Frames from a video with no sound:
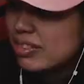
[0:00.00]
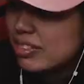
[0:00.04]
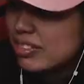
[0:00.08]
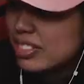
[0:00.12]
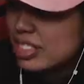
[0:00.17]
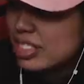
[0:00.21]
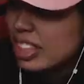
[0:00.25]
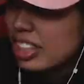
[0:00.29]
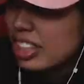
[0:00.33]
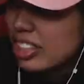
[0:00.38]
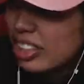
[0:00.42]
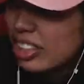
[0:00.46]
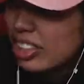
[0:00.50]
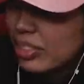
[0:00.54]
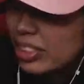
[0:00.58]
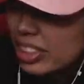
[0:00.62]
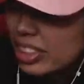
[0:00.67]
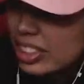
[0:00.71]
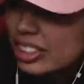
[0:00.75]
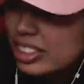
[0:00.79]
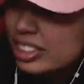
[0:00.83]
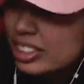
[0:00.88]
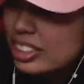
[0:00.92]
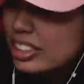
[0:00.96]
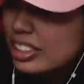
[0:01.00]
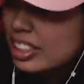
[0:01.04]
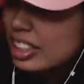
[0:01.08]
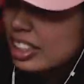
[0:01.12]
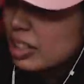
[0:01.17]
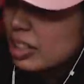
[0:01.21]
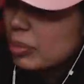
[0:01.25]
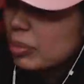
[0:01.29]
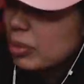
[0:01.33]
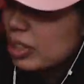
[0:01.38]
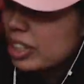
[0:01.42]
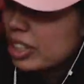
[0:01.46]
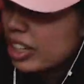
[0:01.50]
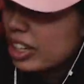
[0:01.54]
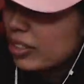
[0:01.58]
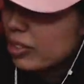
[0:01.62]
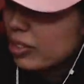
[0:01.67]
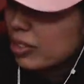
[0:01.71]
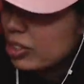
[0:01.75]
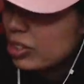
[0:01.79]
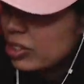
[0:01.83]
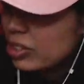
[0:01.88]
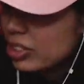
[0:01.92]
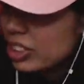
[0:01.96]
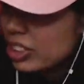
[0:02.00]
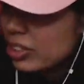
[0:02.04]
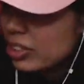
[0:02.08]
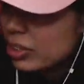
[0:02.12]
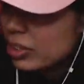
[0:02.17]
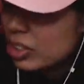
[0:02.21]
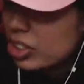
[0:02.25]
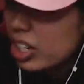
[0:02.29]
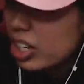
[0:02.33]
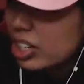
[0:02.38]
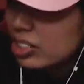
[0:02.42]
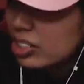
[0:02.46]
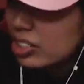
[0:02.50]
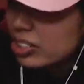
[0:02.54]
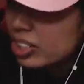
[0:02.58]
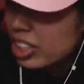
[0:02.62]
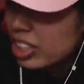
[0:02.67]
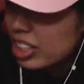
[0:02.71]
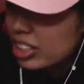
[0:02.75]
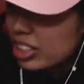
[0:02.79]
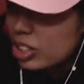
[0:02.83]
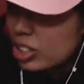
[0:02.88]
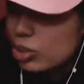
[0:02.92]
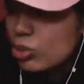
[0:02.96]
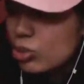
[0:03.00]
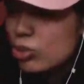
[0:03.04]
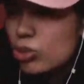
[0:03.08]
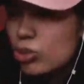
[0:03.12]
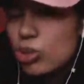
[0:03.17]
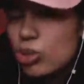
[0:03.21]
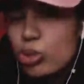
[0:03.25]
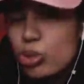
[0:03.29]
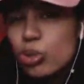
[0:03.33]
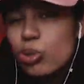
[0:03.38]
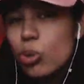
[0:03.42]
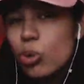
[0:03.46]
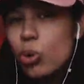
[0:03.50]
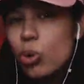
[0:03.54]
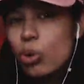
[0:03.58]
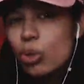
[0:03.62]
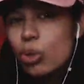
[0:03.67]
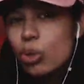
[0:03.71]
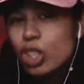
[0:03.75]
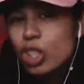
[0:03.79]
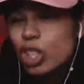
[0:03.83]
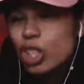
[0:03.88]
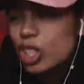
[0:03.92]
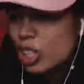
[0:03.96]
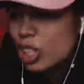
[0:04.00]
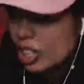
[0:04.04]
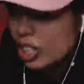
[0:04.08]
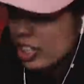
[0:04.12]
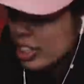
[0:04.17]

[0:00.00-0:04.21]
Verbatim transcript: Now ah, now we're good. But yeah, we're doing we're trying to do like a two story